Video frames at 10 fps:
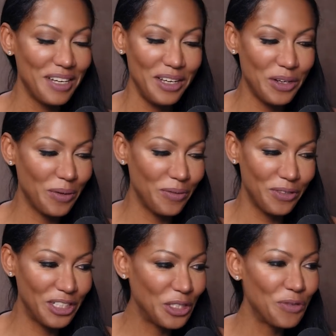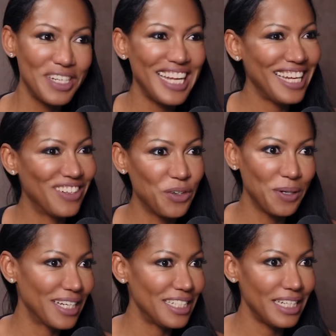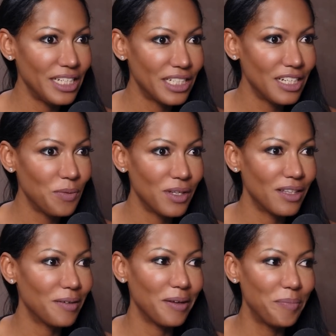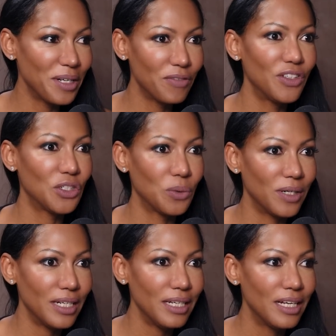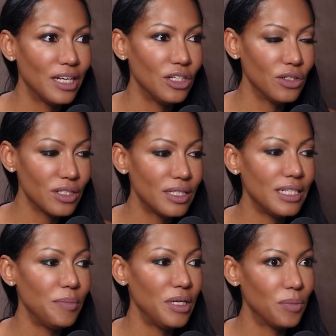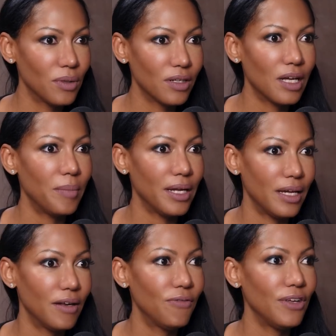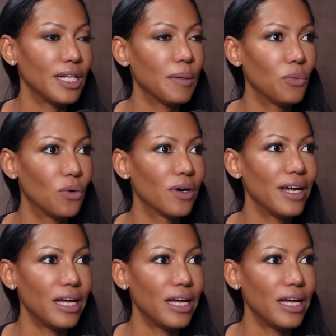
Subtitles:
rejuvenate your organization with a bit of joy, you'll see people coming in feeling more